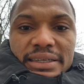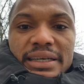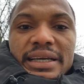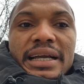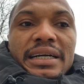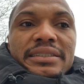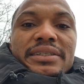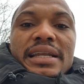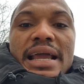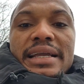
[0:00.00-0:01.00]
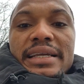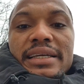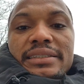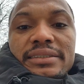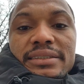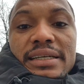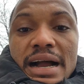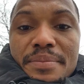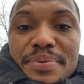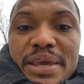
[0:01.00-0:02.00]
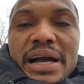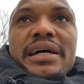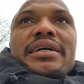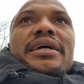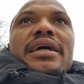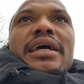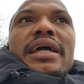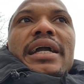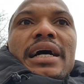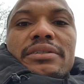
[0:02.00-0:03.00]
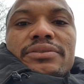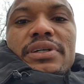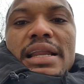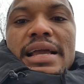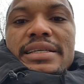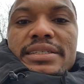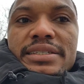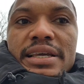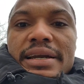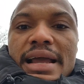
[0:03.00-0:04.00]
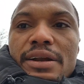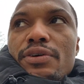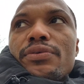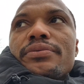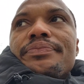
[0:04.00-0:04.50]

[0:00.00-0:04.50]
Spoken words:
a country like Gambia, a country like Sierra Leone.